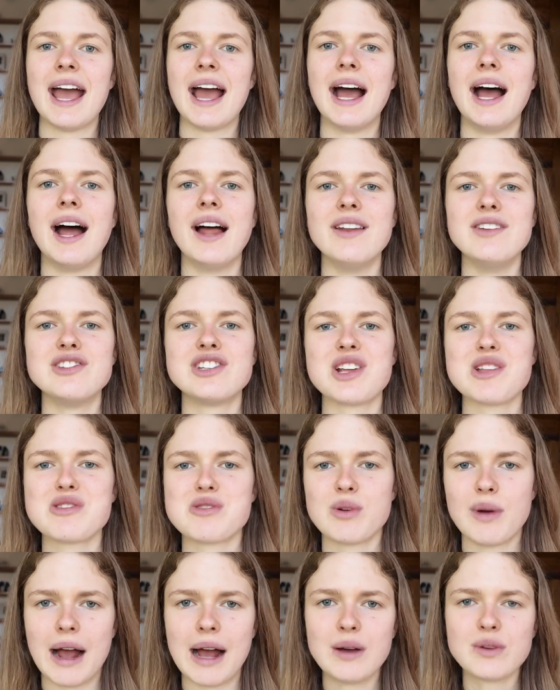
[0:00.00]
And
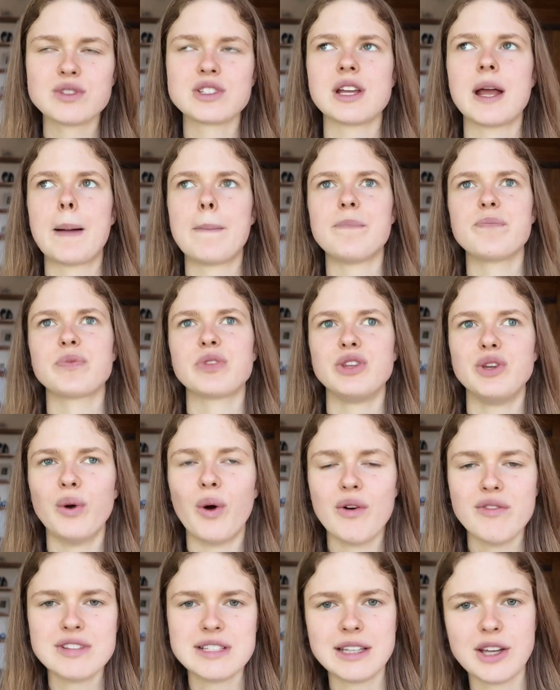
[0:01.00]
throughout, you're
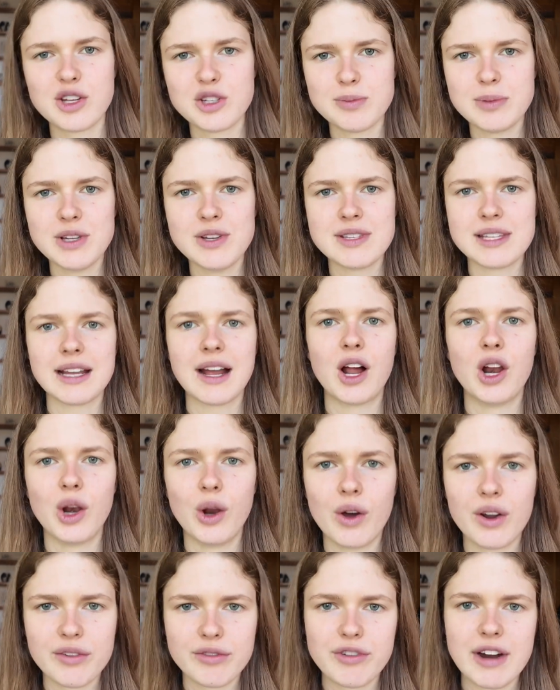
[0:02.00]
obviously going to be using a
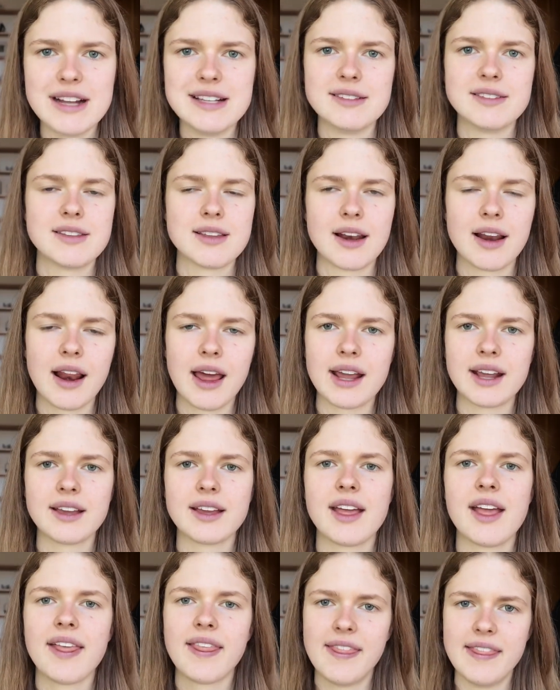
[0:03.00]
lot of phrases that are like,
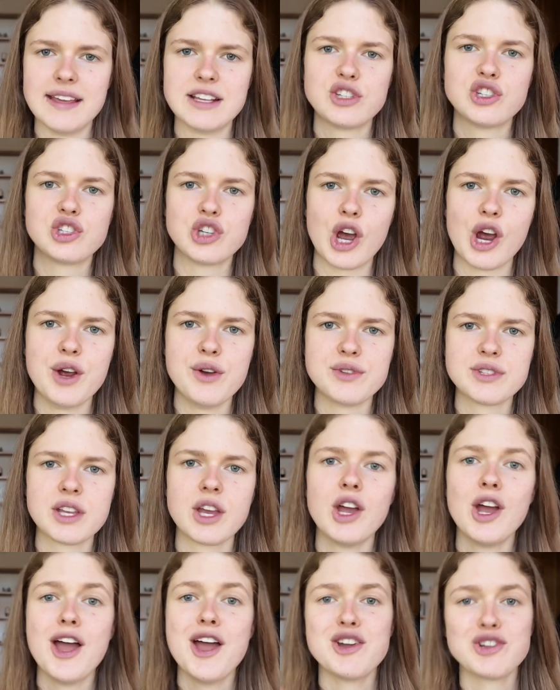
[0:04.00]
this shows.
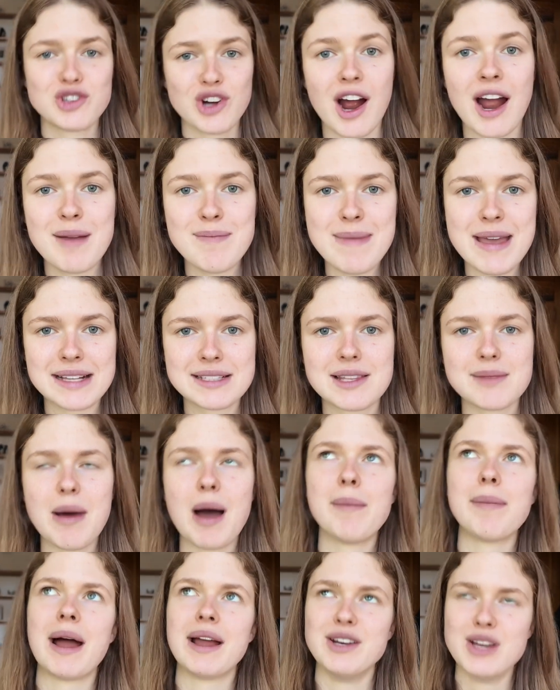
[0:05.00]
Try and mix them
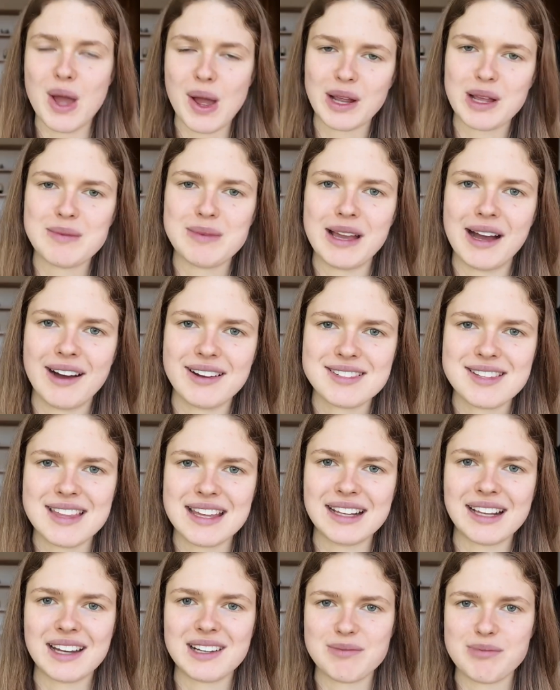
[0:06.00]
up. I know it can be hard to
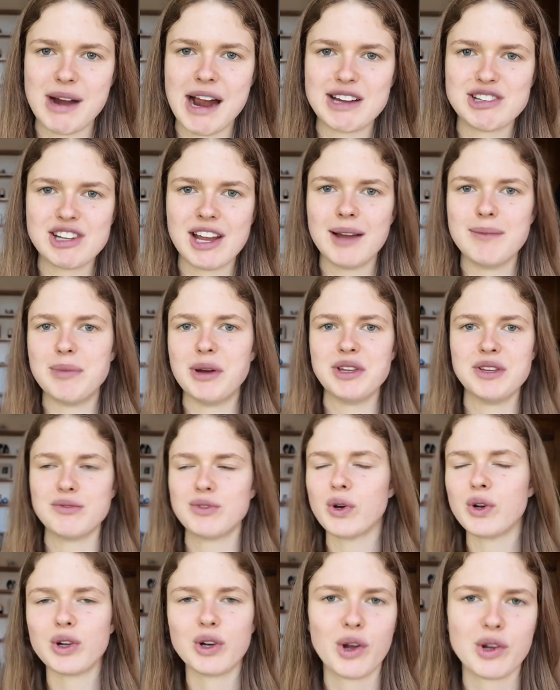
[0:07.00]
think under pressure, but you've
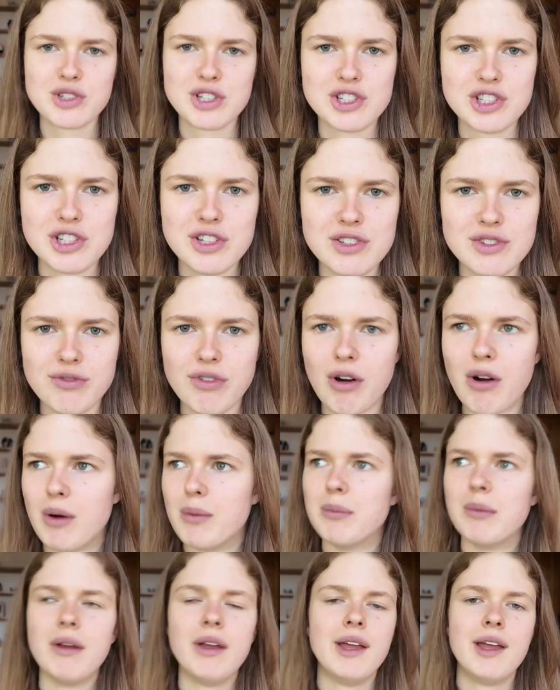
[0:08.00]
got a lot to choose
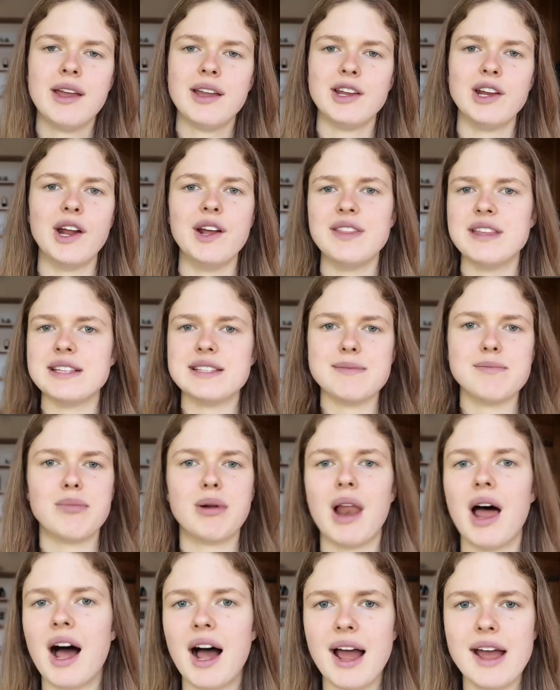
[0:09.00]
from. This
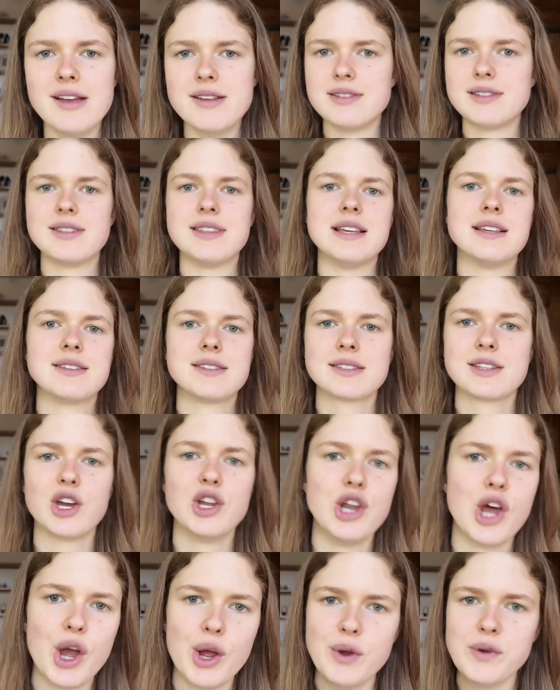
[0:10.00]
implies, this
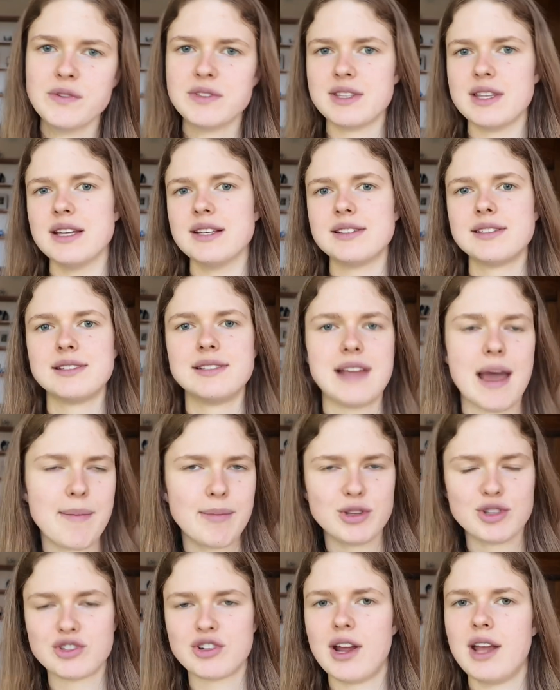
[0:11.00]
connotes, this
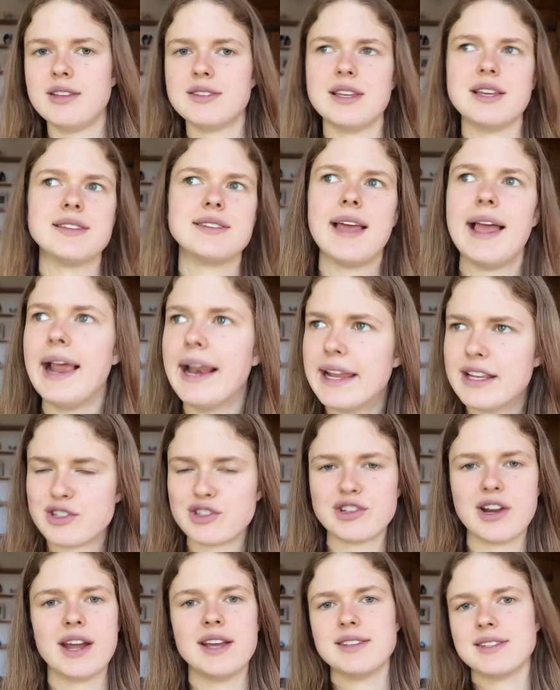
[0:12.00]
demonstrates, this
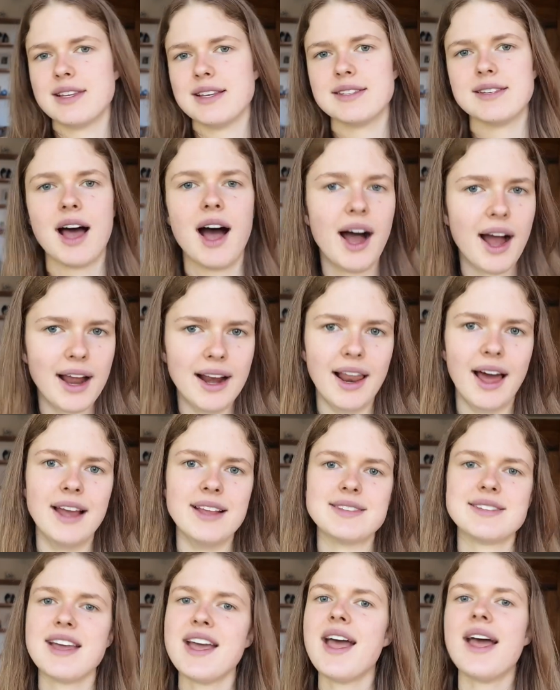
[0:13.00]
illustrates, this
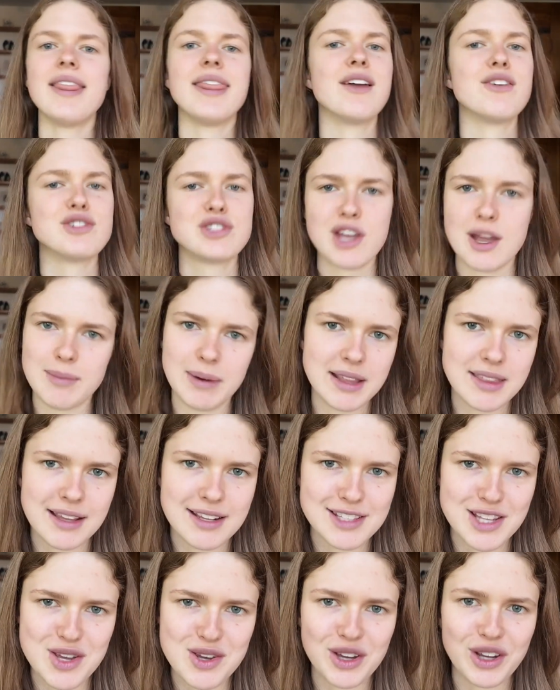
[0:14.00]
highlights. There are so many
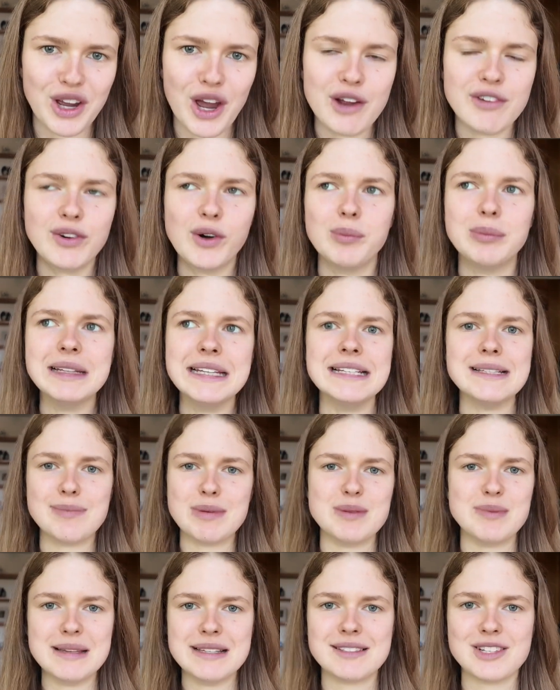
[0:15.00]
things that you can go for. Please,
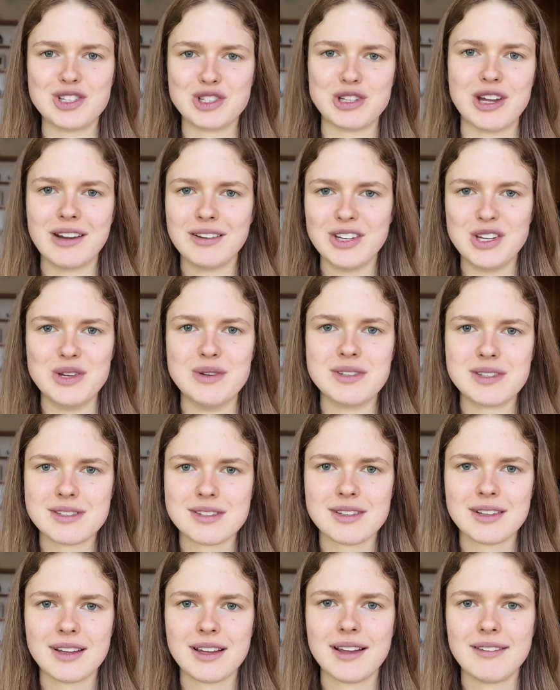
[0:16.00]
please, please just don't
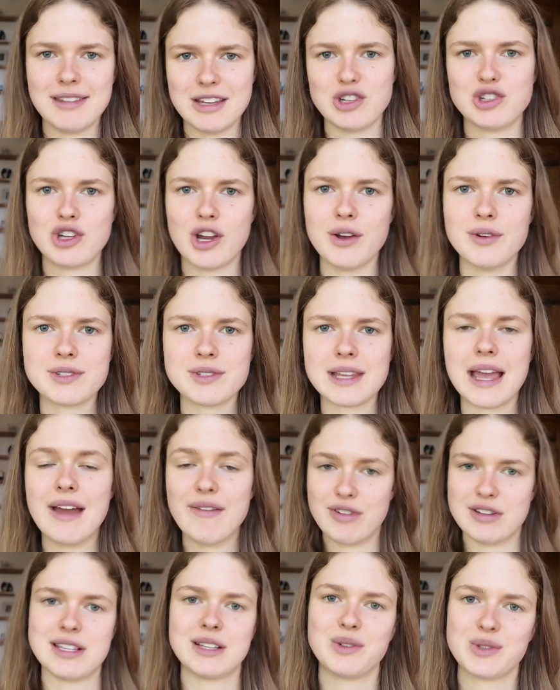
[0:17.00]
use this shows
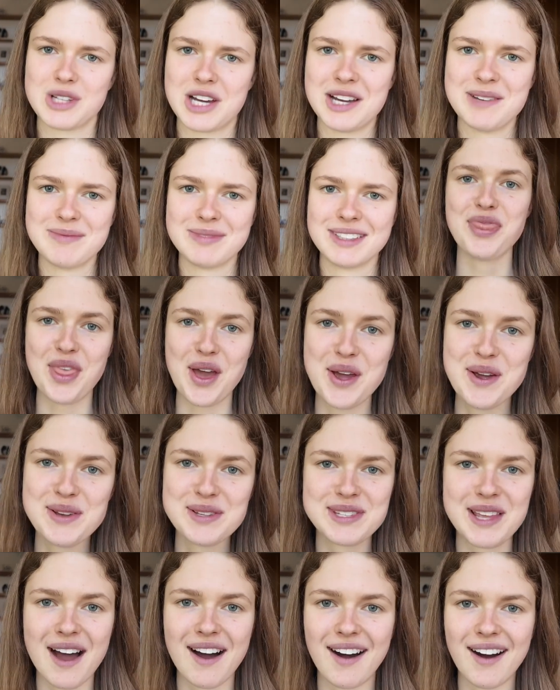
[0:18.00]
every single time.
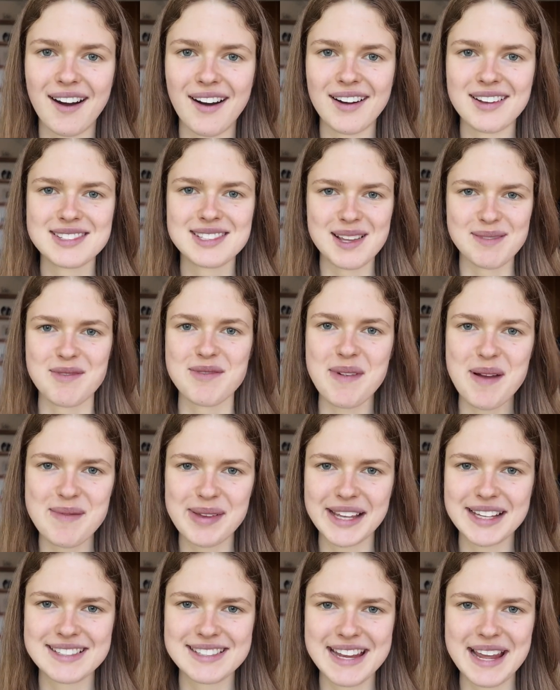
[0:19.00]
Those are some of my
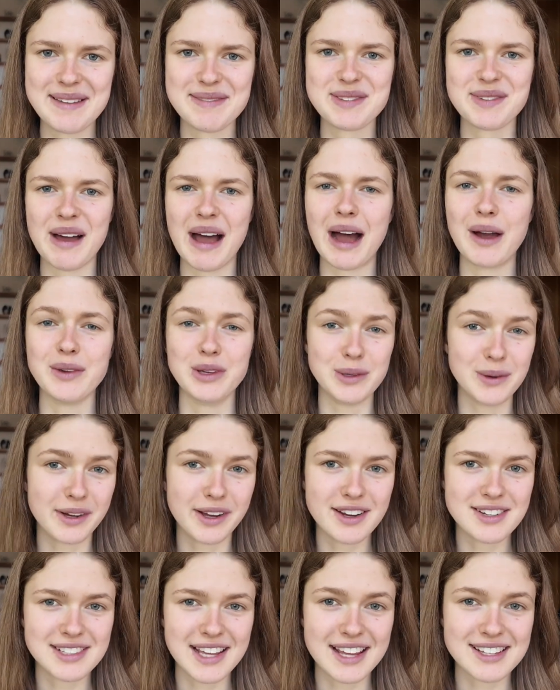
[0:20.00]
biggest tips for how you are
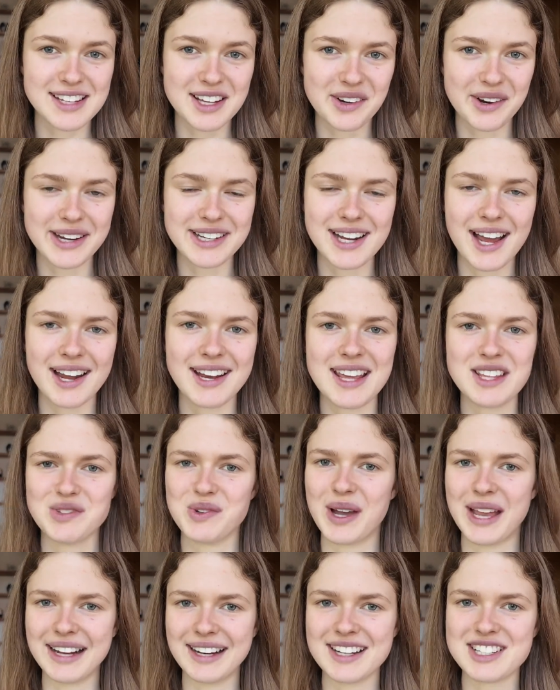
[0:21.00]
going to get a grade 9 in your
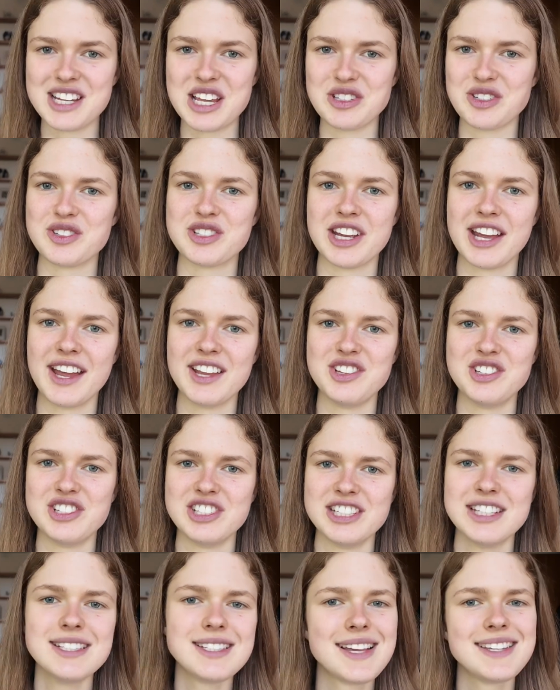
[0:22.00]
English Literature
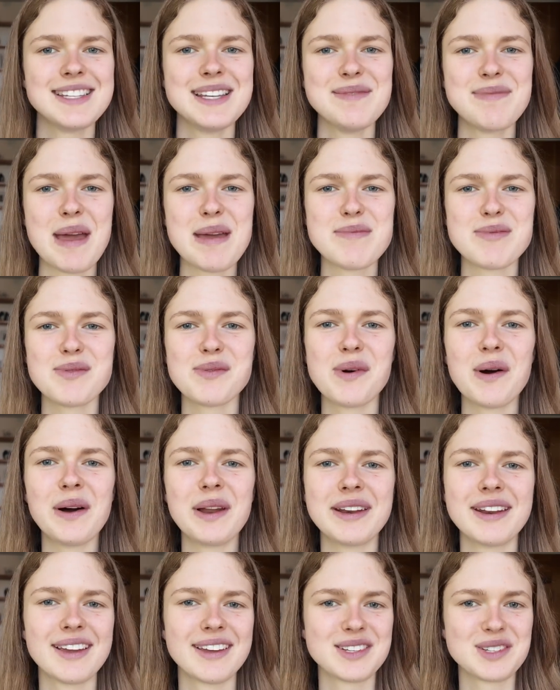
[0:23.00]
GCSE Paper
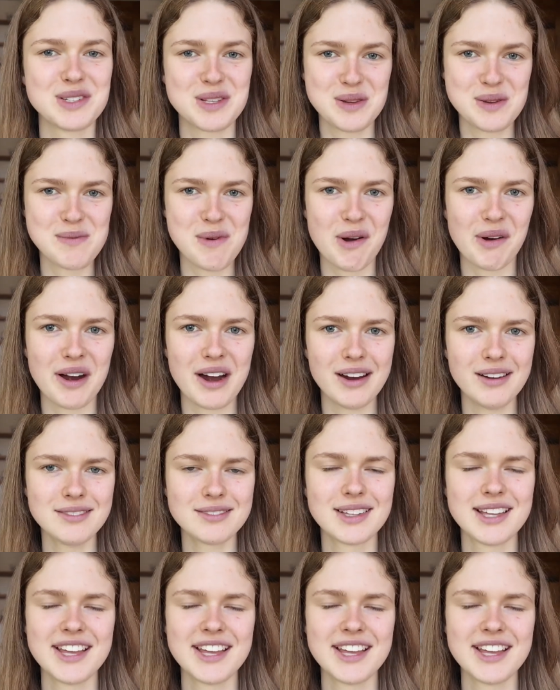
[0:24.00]
1 tomorrow.